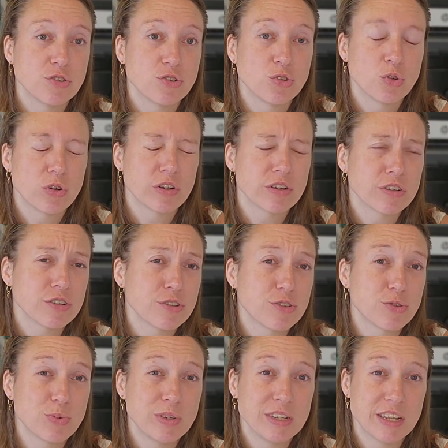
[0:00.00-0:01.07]
short,
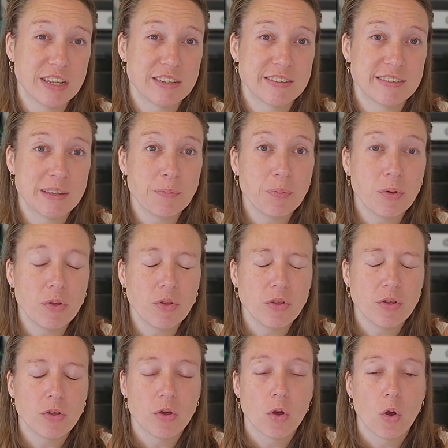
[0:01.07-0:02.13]
sweet, and
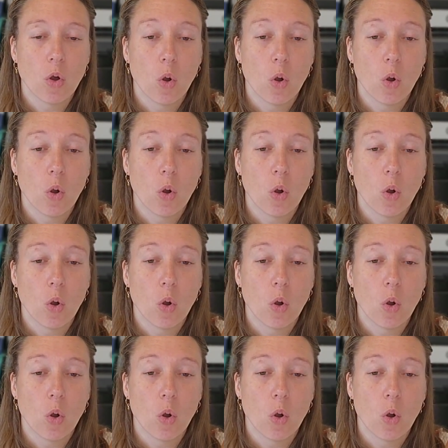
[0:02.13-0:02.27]
simple,